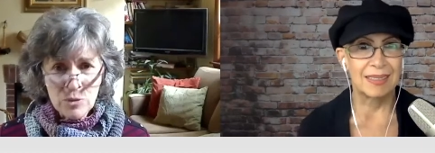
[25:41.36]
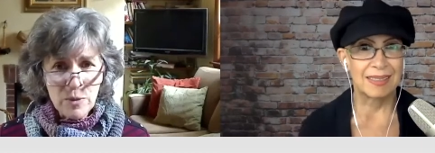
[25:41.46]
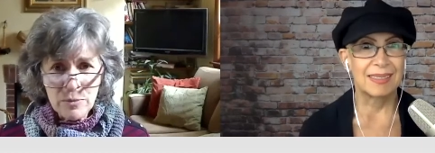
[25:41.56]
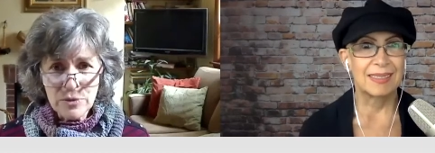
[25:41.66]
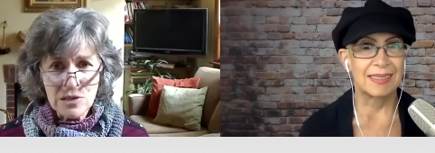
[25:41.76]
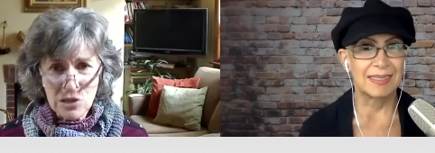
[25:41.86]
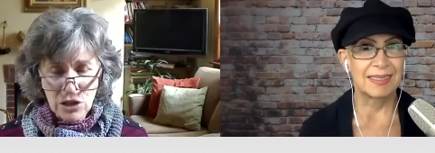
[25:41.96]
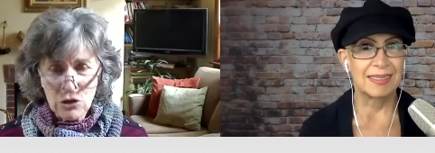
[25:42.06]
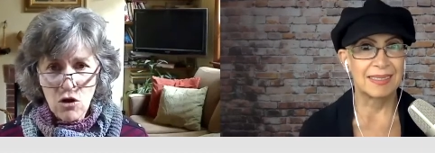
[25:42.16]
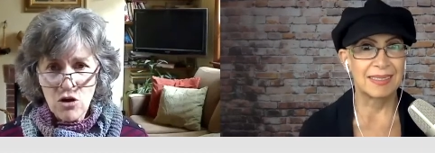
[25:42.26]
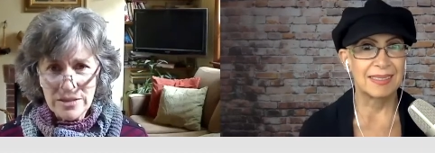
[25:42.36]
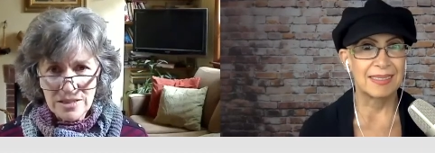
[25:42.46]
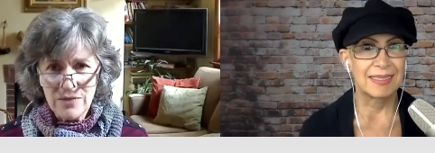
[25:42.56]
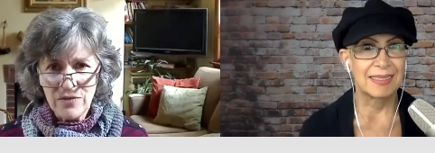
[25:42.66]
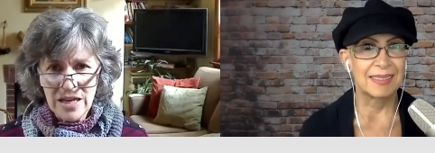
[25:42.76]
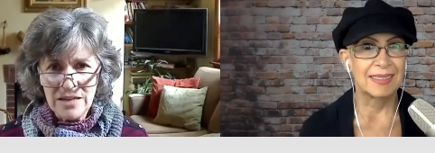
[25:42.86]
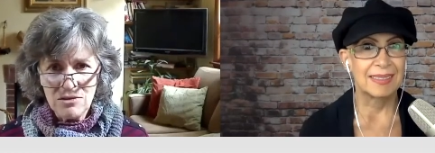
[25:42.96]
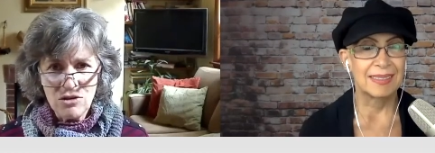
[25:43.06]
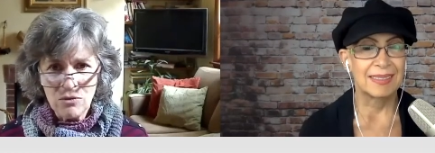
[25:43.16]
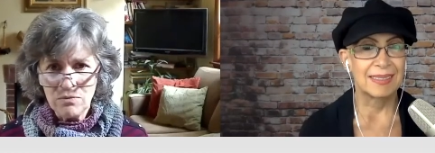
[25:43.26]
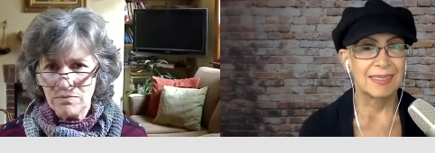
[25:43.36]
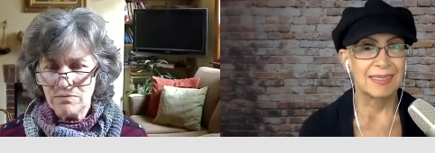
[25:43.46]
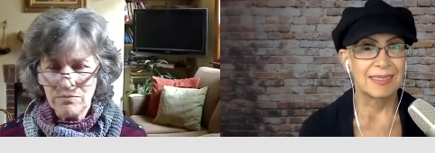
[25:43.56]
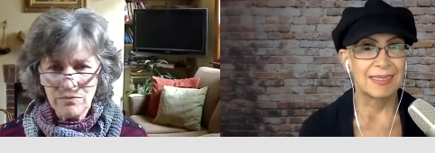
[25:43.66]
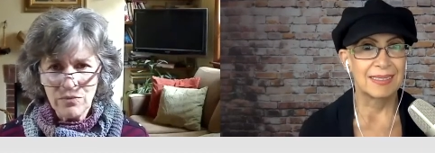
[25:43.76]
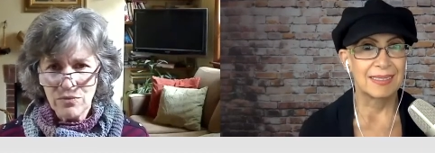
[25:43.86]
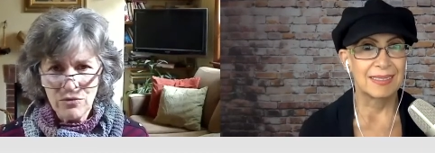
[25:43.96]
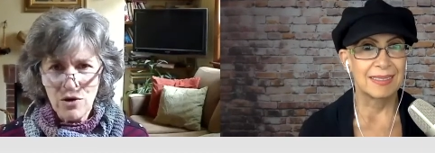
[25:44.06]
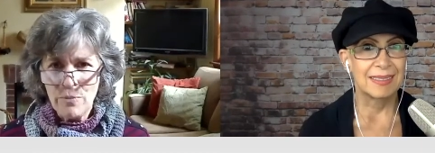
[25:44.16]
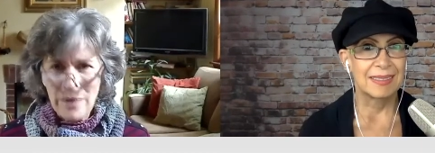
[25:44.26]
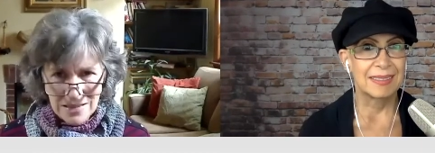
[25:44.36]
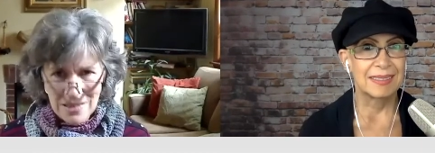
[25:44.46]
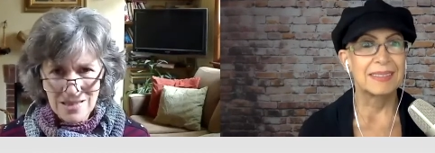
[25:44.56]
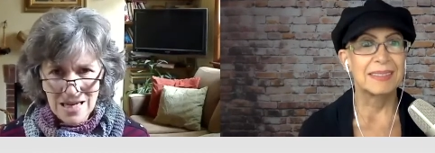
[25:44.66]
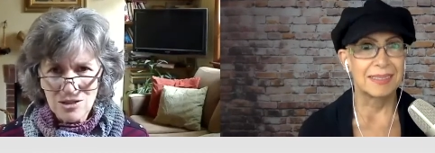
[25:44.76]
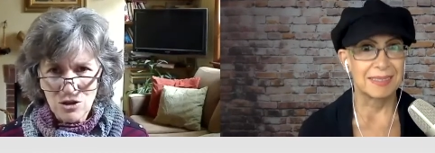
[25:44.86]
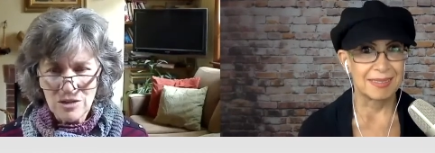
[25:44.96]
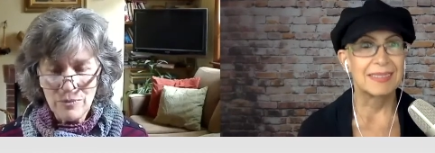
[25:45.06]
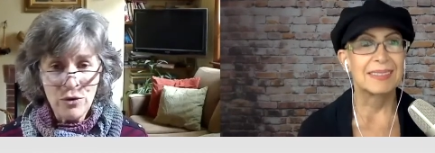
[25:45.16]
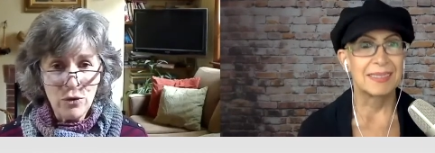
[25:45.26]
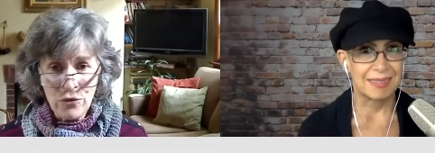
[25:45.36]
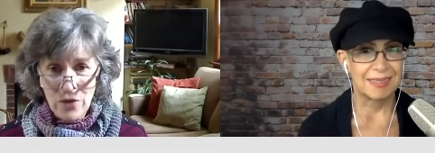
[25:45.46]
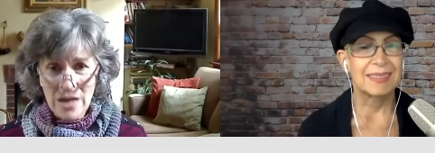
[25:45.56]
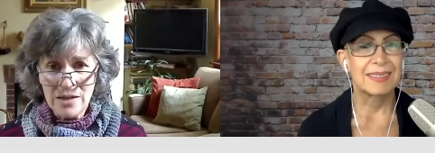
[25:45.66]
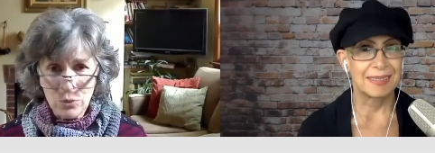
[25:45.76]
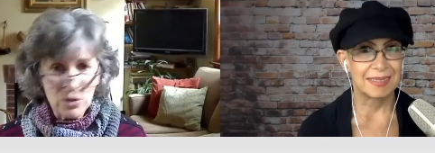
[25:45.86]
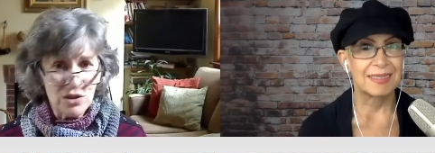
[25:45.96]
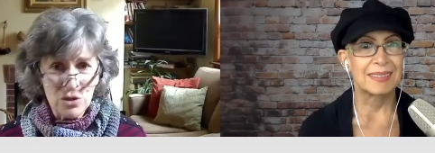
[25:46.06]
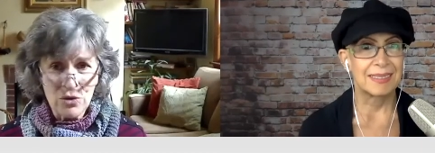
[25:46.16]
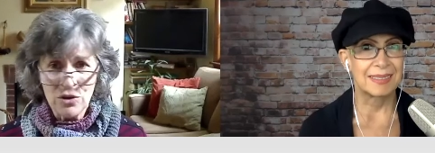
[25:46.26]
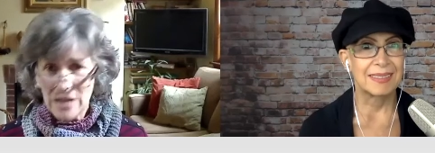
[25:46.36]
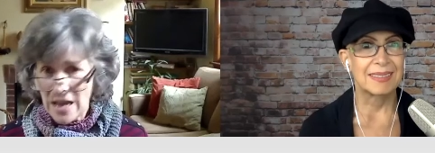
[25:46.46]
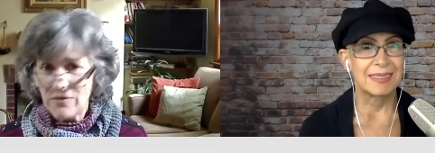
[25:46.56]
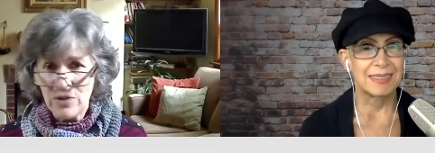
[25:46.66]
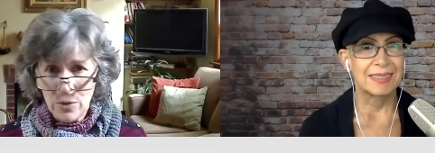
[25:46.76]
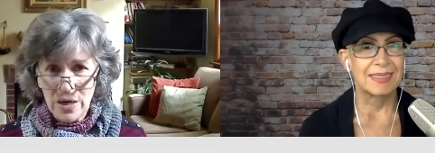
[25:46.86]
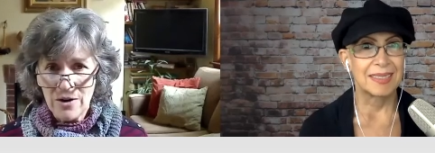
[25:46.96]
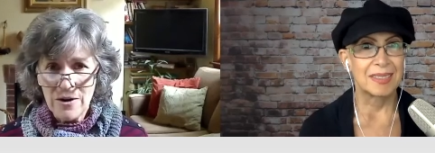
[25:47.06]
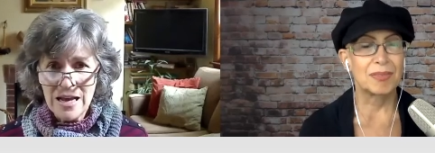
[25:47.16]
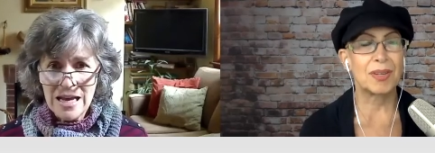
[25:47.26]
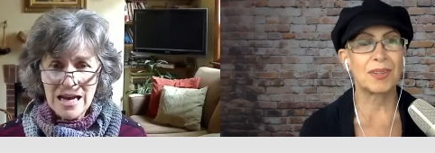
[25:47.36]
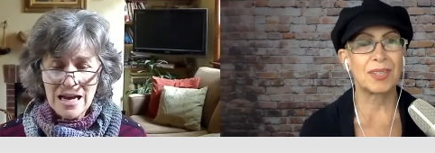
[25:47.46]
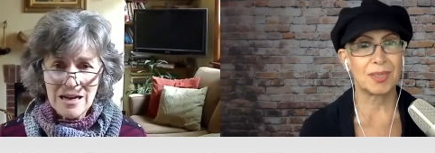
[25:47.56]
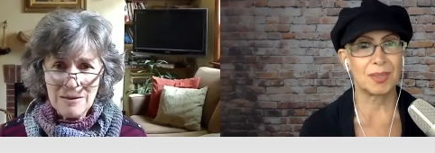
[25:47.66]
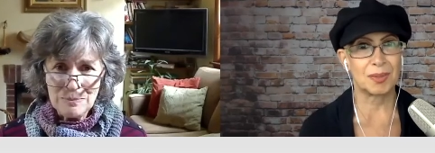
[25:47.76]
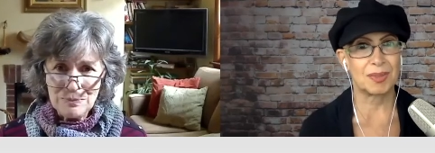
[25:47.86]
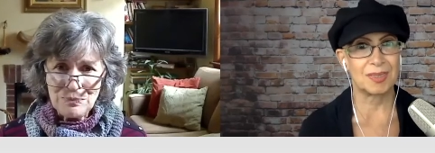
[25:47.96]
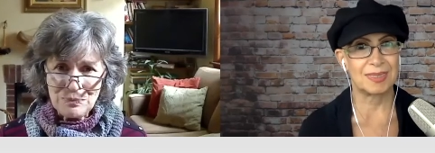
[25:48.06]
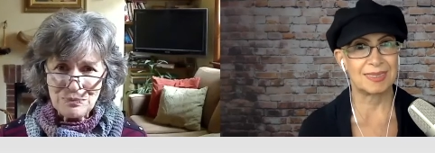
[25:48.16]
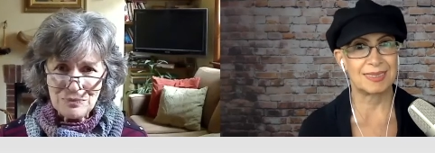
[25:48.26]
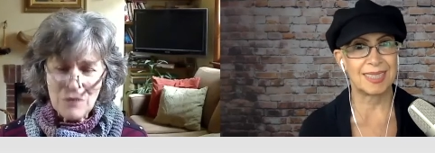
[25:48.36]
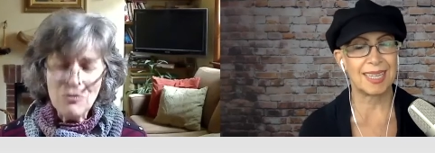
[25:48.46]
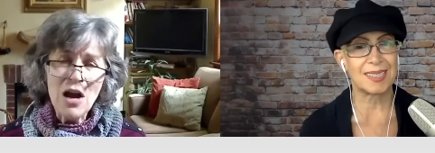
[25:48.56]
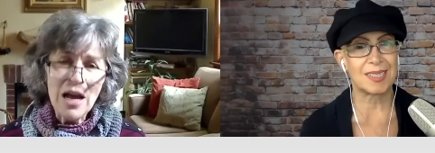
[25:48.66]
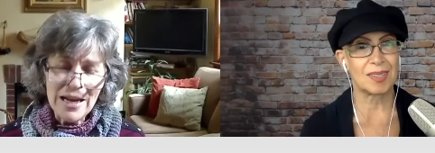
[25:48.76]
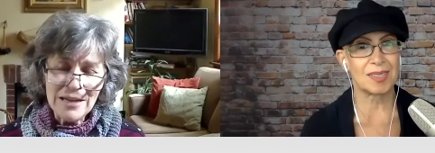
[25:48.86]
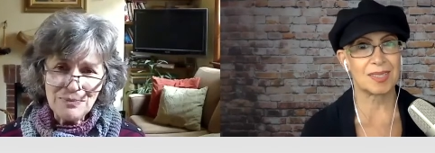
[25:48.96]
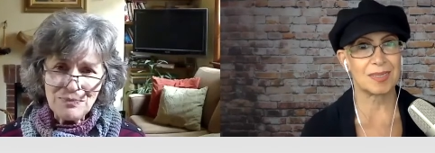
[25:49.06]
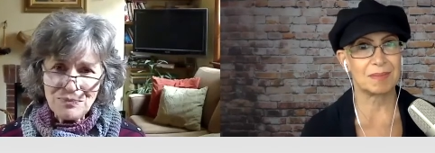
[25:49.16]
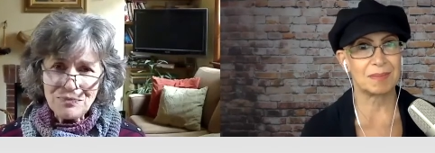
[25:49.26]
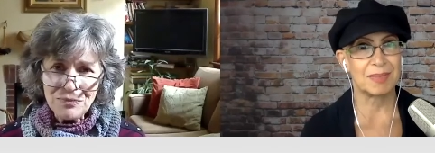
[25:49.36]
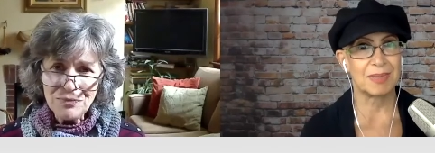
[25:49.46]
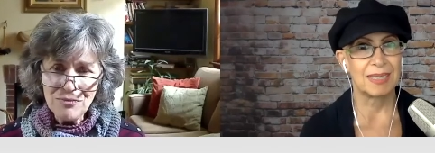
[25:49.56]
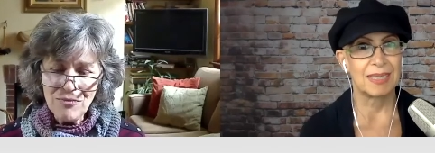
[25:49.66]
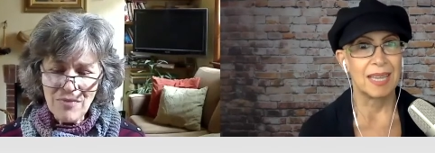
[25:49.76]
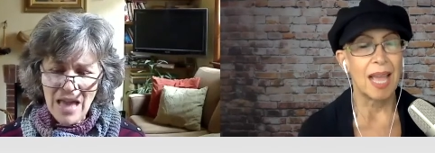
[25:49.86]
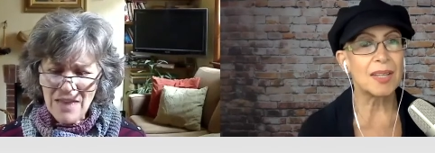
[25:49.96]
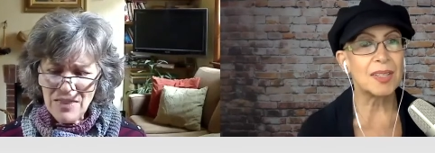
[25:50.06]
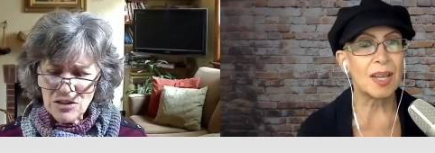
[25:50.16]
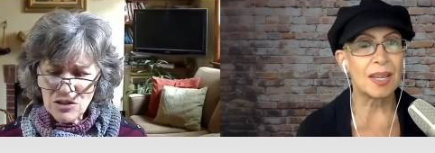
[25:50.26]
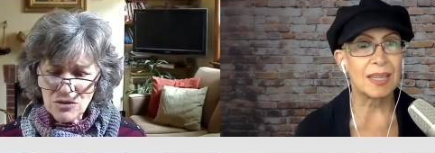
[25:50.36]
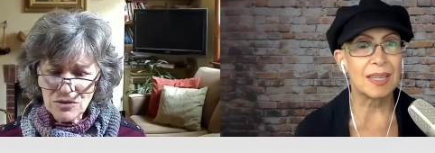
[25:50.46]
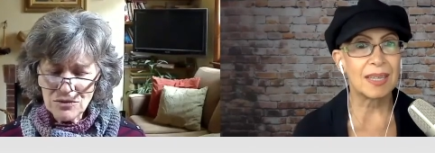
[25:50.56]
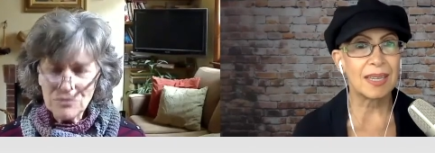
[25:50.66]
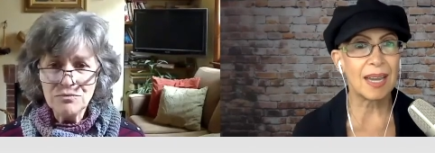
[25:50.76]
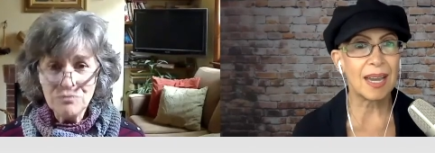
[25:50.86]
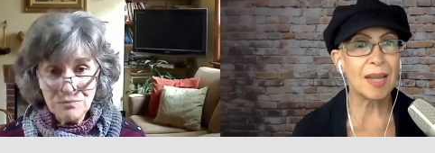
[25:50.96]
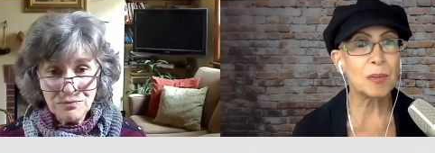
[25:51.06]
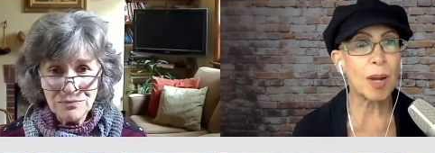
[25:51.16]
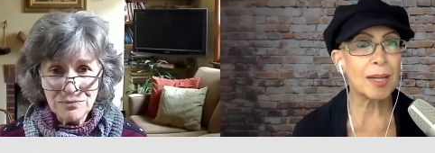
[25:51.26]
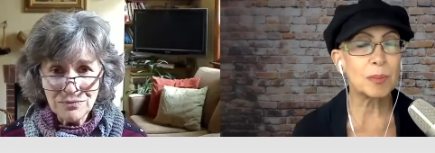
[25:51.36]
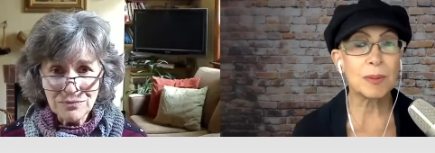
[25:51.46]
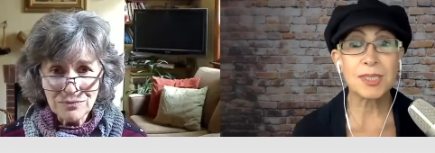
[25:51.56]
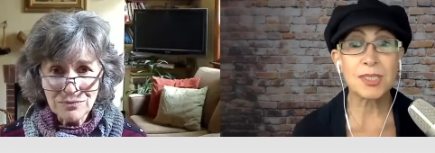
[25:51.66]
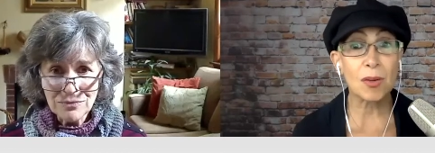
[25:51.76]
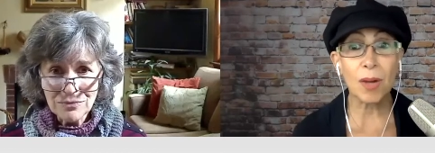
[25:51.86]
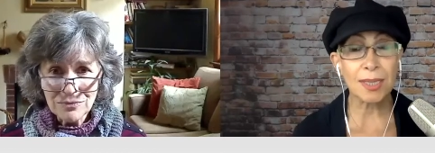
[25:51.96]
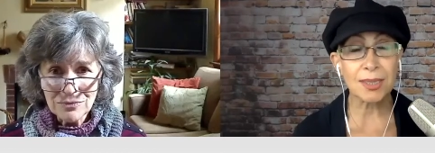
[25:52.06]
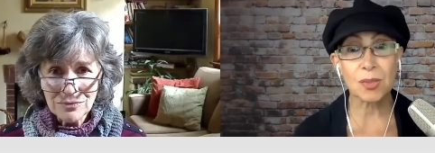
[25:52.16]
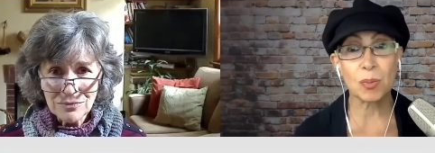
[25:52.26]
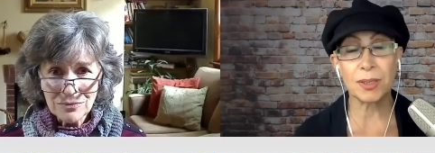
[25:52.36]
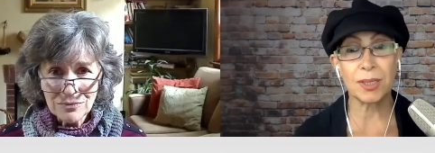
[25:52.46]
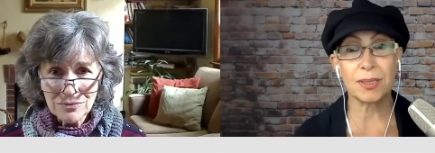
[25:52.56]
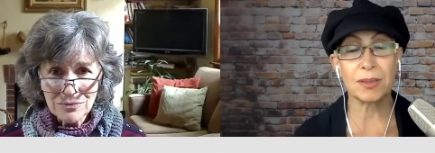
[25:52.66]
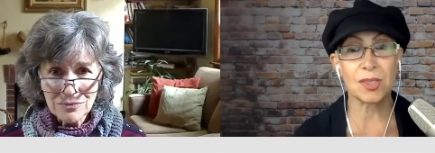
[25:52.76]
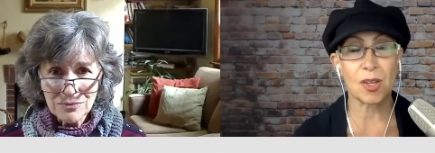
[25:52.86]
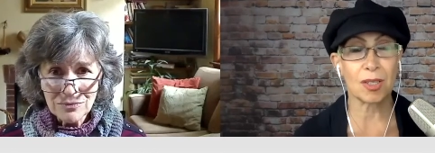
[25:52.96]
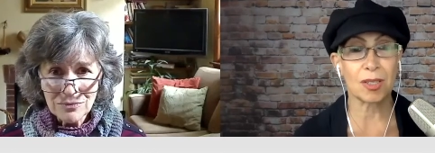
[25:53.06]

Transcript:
Speaker 1: people's lawns if they don't throw pesticides on them. You'll find wood sorrel everywhere.
Speaker 2: Very um, cool. Right. That's awesome. And I, mm-hmm. I, I was so I just want you to talk